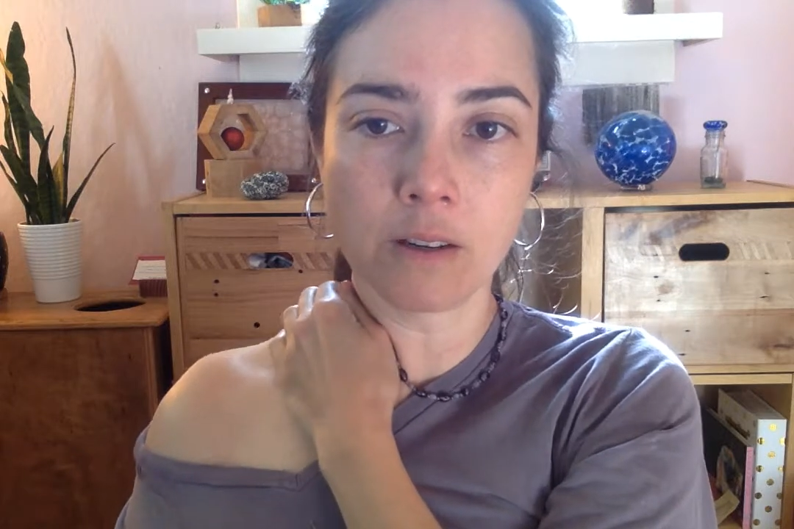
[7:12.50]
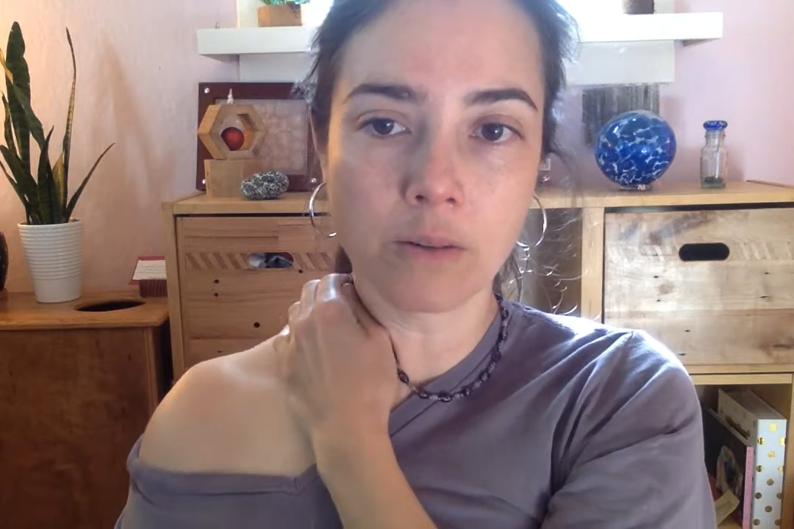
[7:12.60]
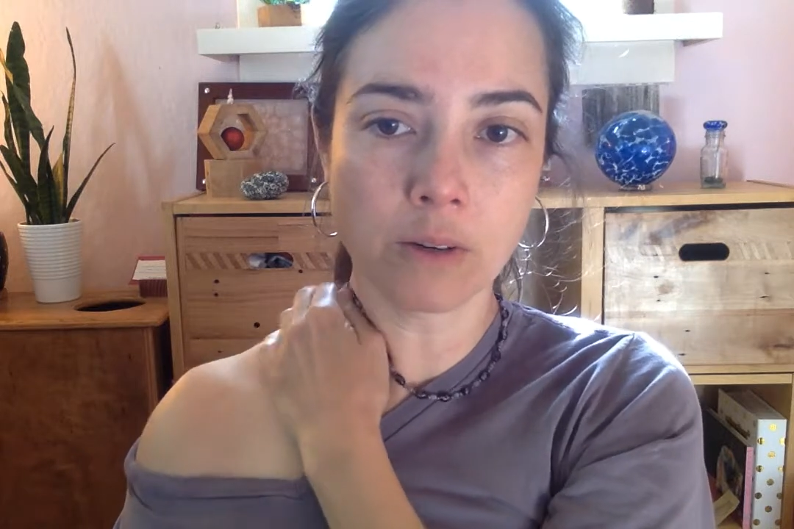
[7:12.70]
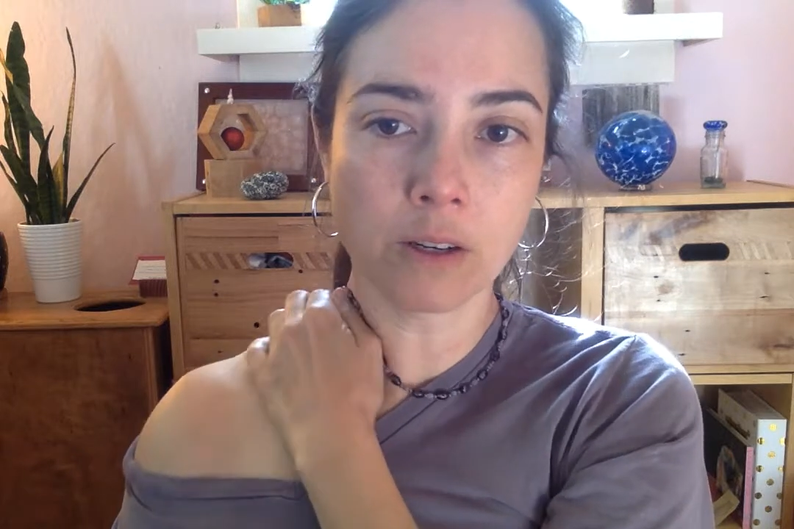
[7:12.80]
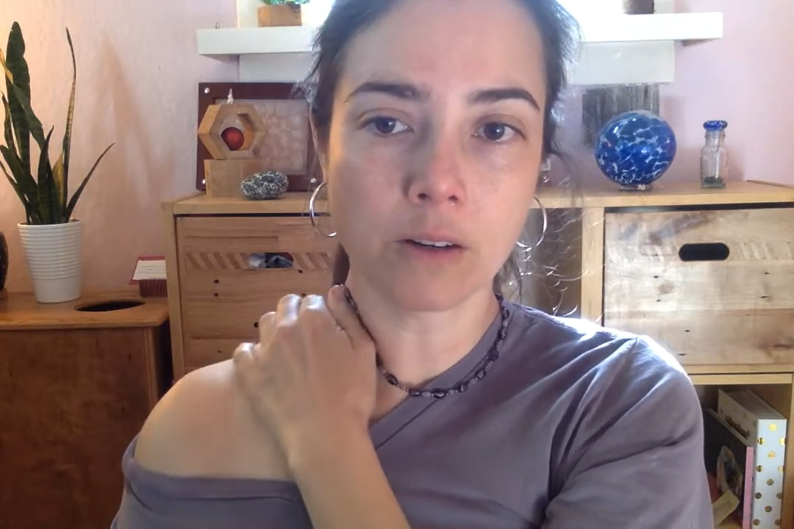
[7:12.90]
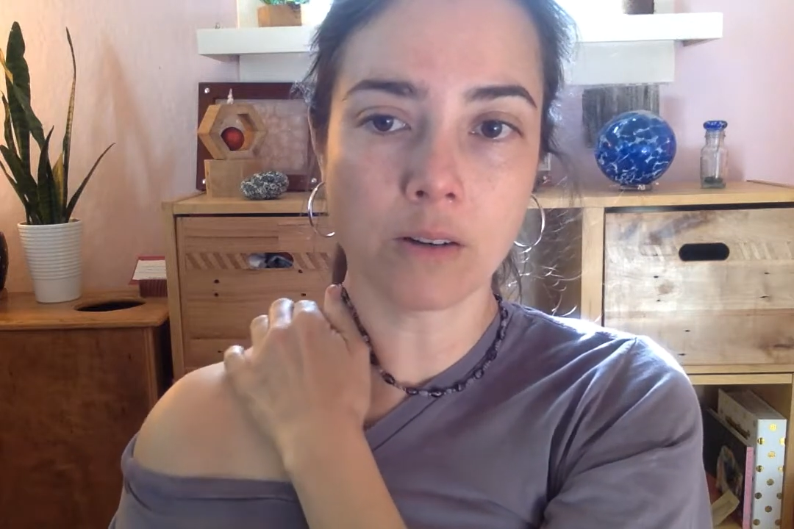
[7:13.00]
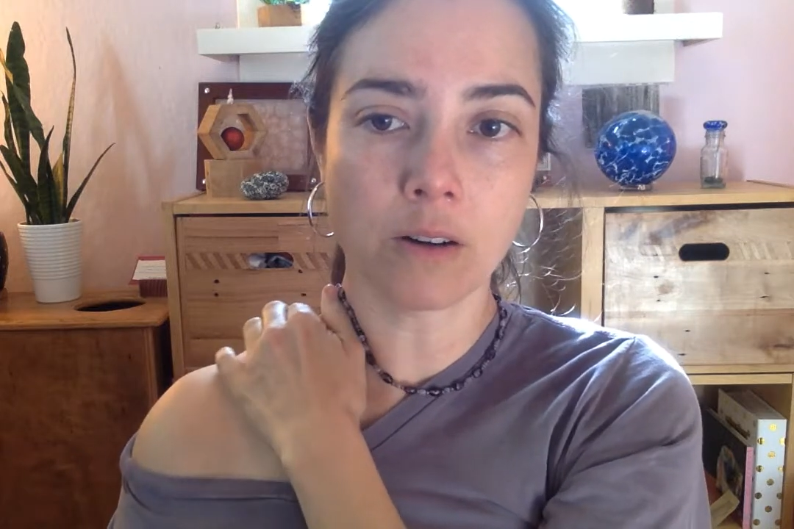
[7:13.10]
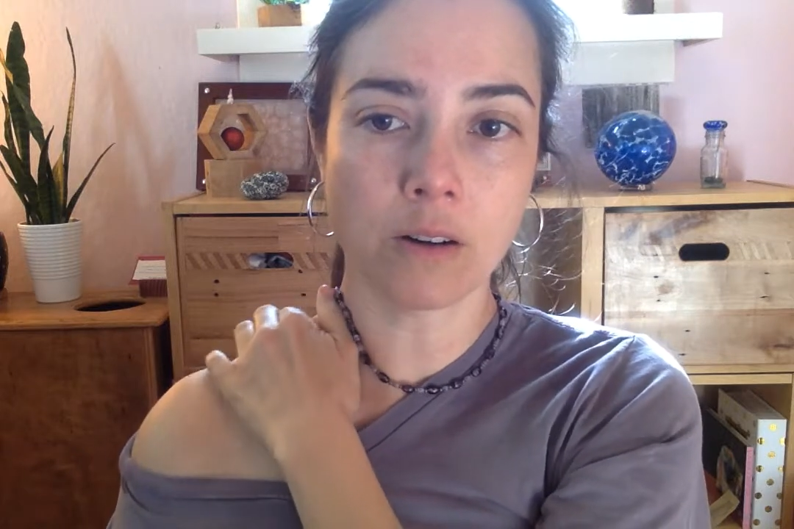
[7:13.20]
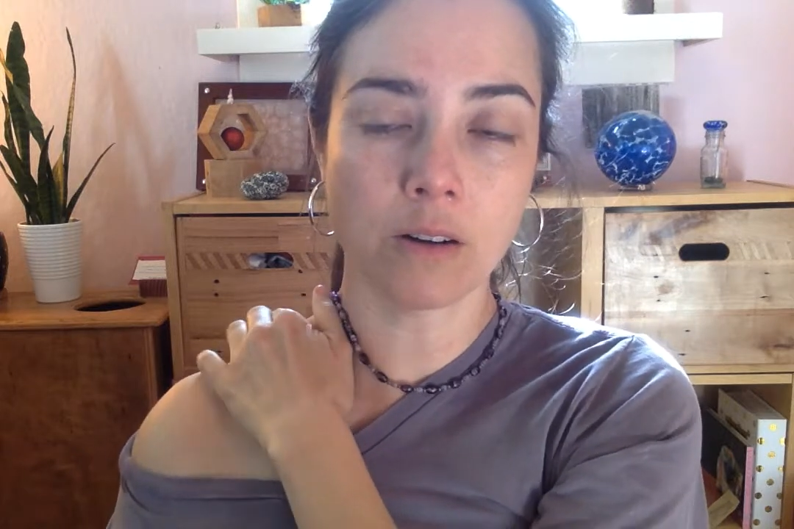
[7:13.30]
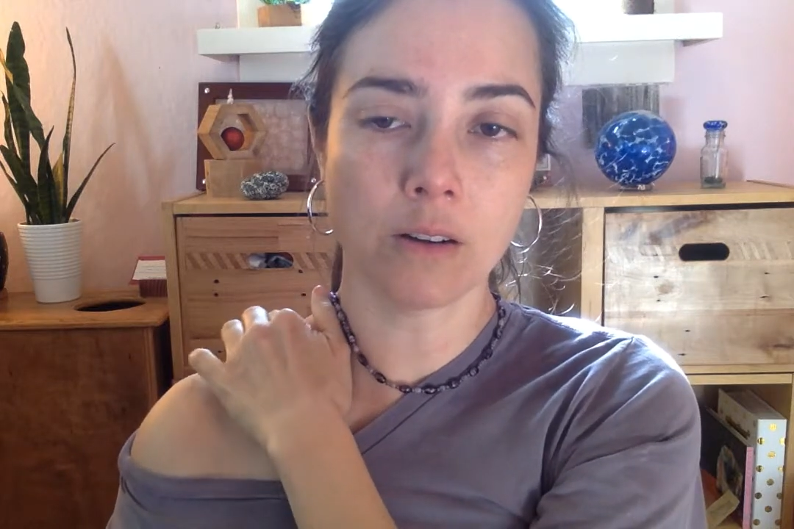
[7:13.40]
we're gonna go
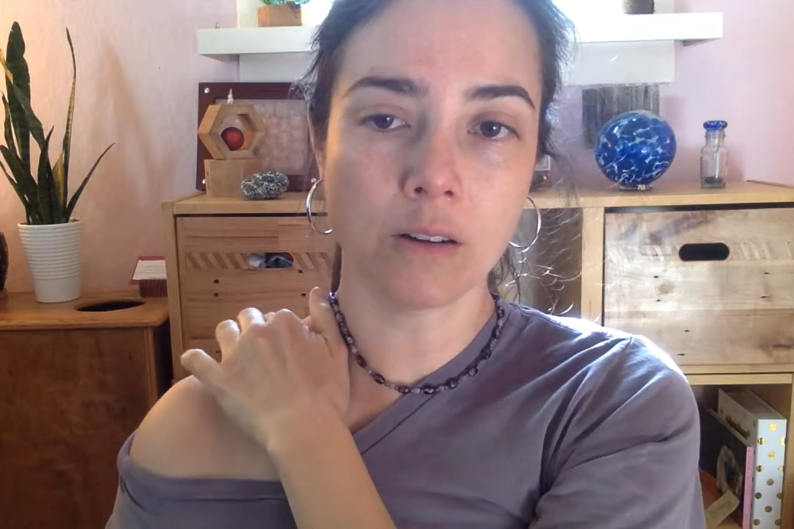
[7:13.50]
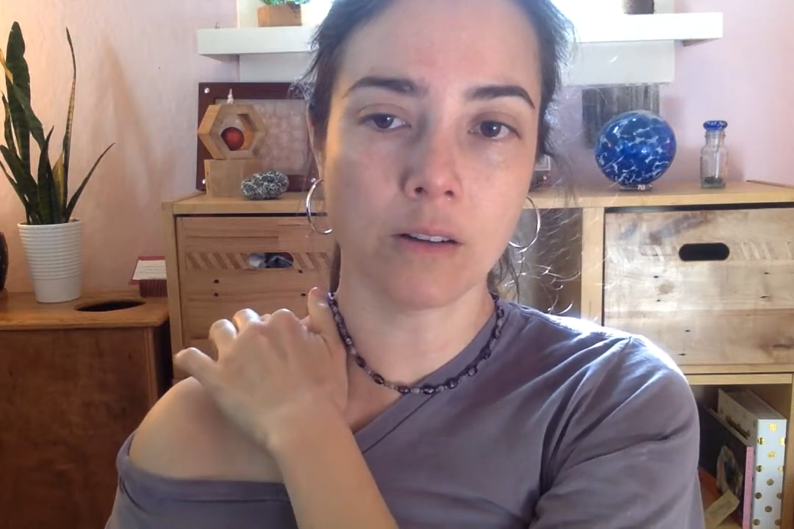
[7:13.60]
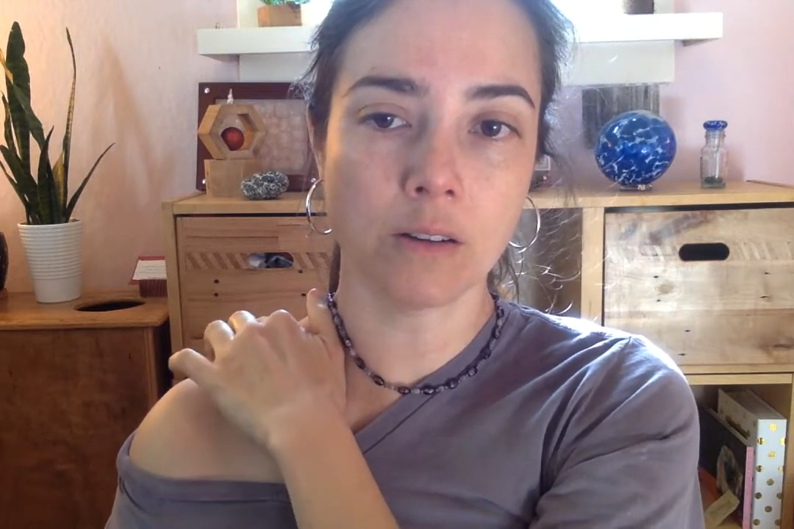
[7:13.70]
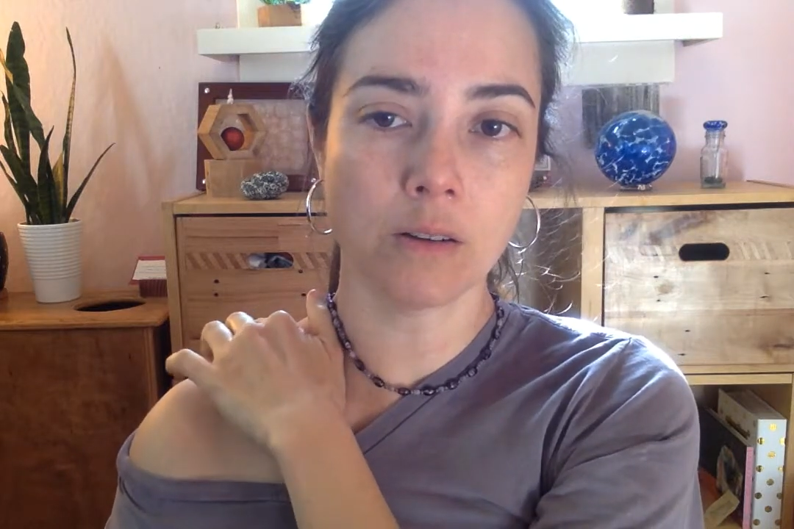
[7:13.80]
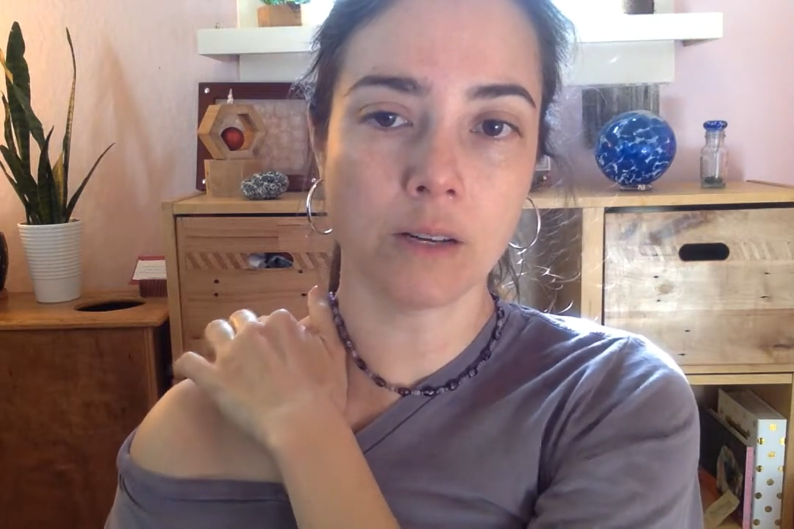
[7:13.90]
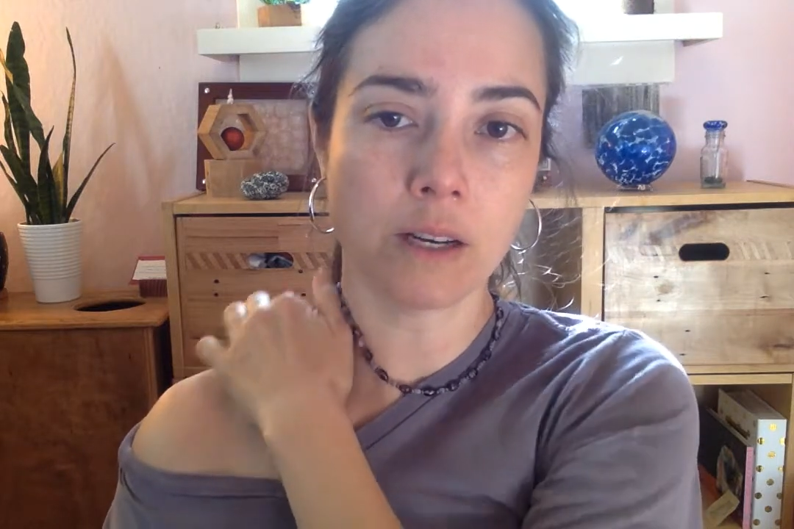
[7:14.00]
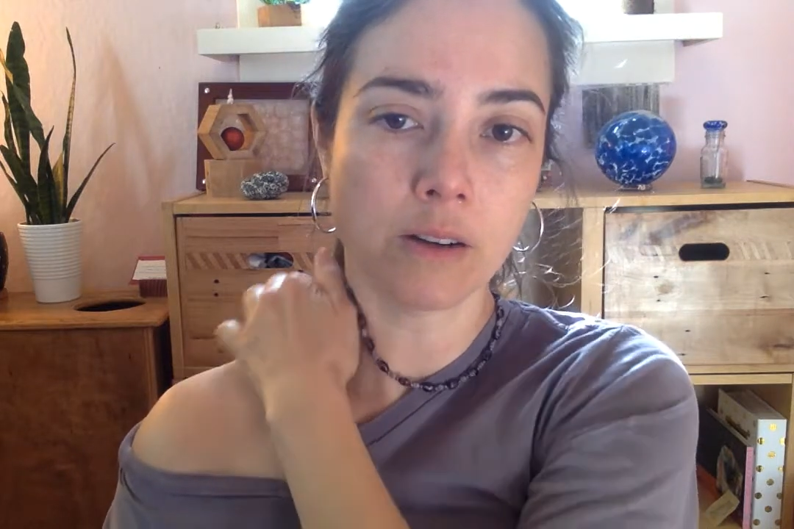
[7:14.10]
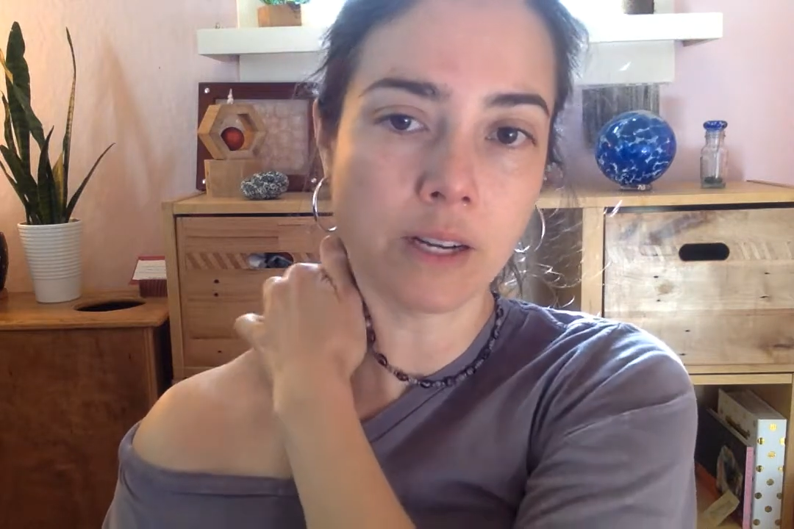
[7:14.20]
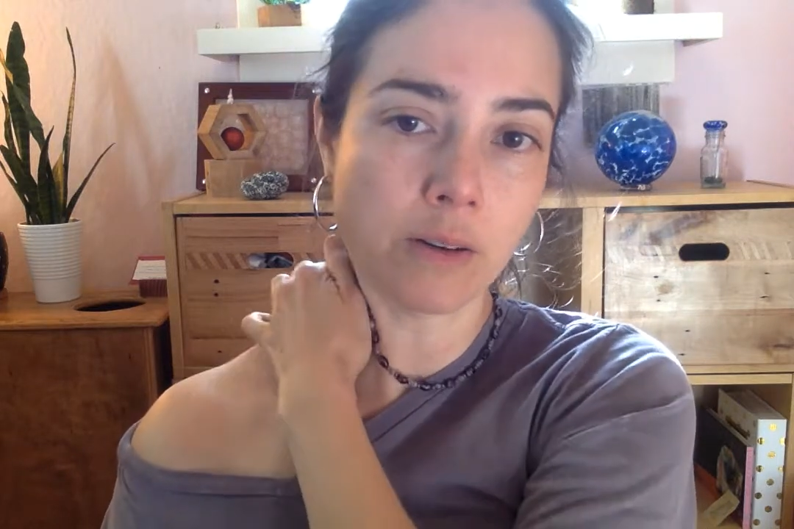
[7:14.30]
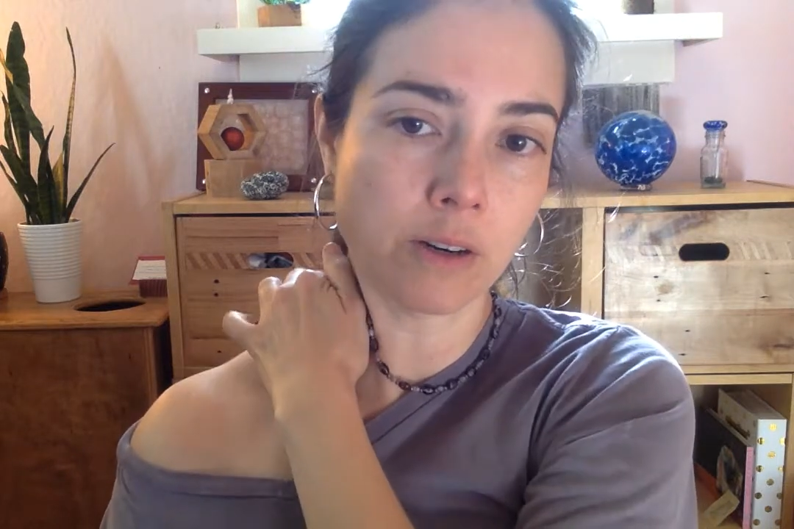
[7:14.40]
all the way out now.